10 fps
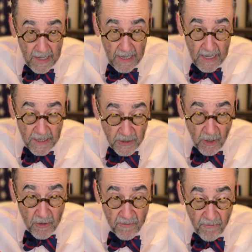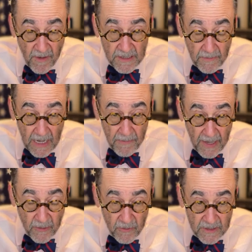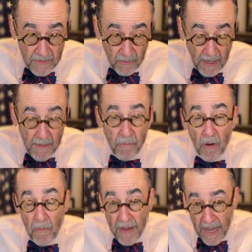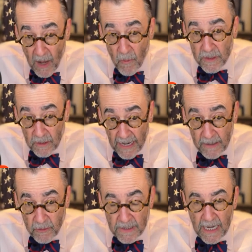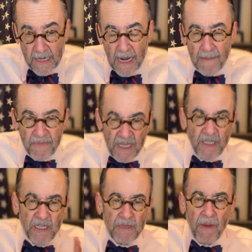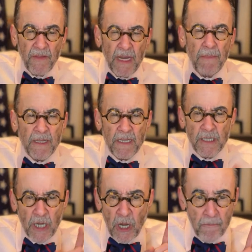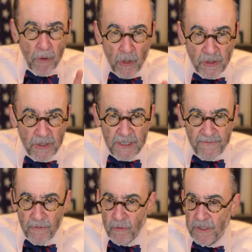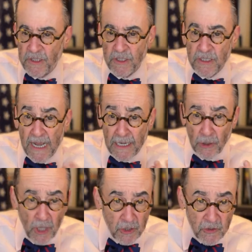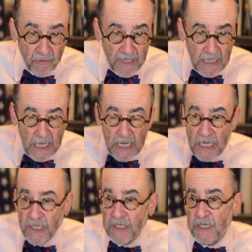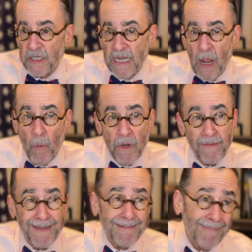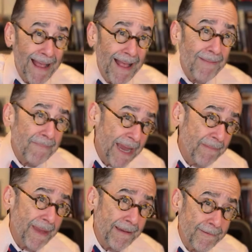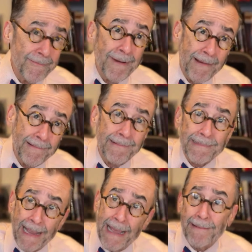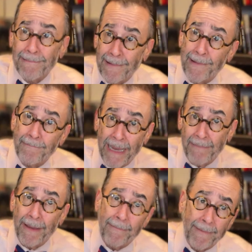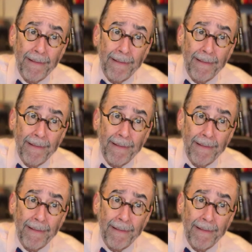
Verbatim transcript: is our good friends at My Patriot Supply. Lionel.com. This is about, think about this emergency food. This is not a luxury. This is not one of these, well, maybe, who knows? I don't know. Maybe, well,